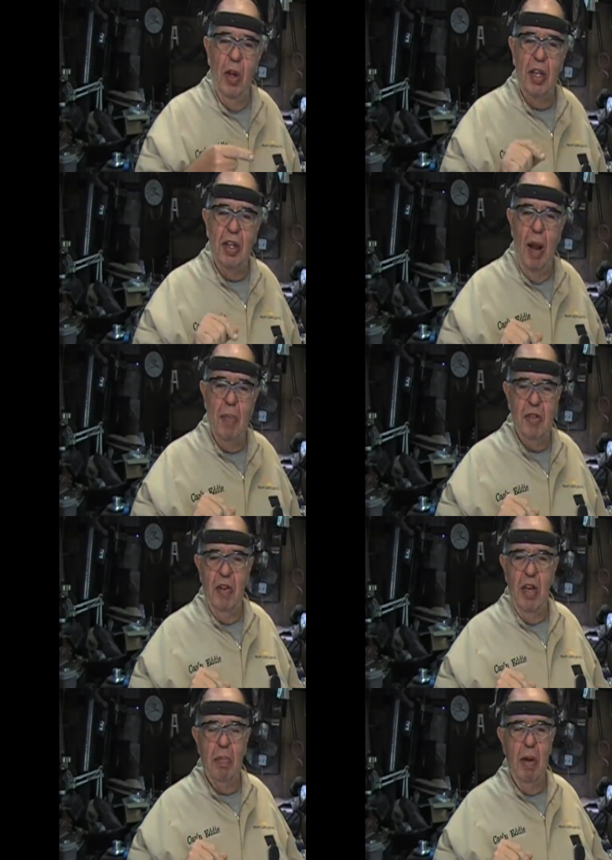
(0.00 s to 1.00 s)
in the tops
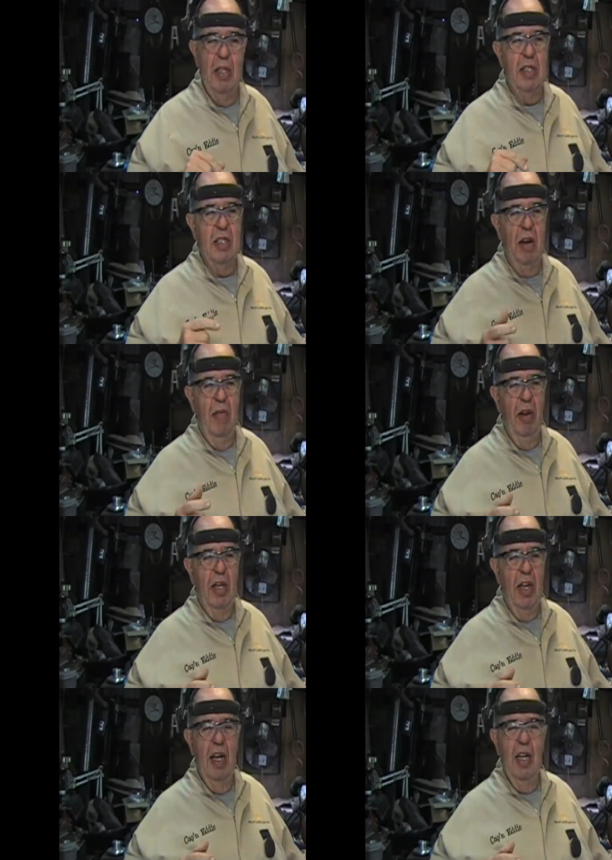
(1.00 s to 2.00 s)
of ink pens and stuff
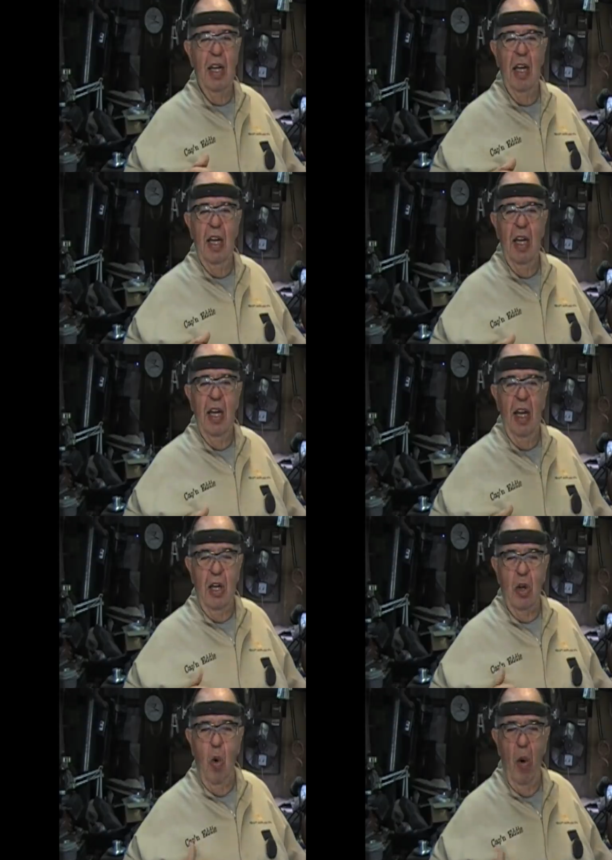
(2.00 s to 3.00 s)
like that.
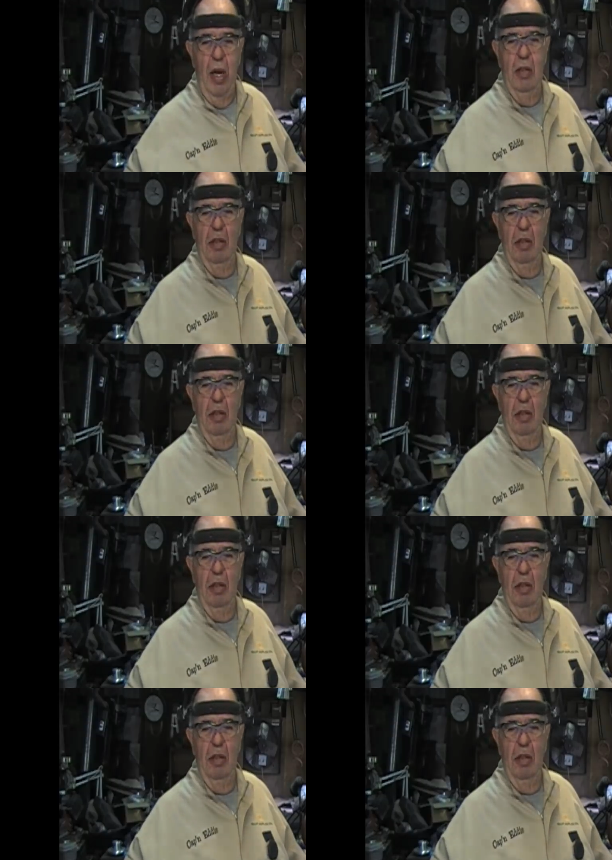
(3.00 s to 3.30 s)
It quit.